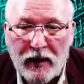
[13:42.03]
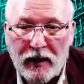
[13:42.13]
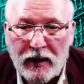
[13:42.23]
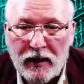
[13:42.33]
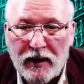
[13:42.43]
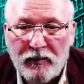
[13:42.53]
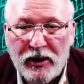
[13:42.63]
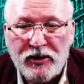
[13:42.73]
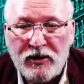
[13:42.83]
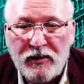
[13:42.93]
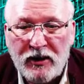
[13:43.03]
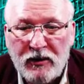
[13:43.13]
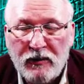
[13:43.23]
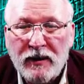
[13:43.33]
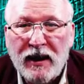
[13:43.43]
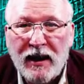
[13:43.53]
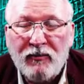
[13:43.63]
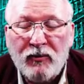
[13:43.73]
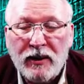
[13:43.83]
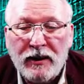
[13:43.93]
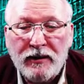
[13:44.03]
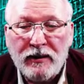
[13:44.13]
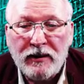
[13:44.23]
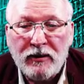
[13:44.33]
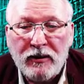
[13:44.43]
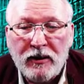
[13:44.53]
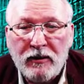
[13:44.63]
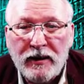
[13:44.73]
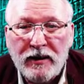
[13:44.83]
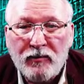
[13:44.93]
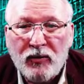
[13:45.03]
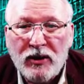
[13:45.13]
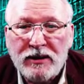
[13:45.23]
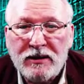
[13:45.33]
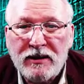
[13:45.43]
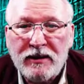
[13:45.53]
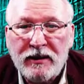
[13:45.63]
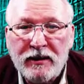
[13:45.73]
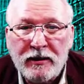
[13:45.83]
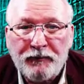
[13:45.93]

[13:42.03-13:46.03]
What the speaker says: But assuming you only have one, then you can go ahead and press Done here.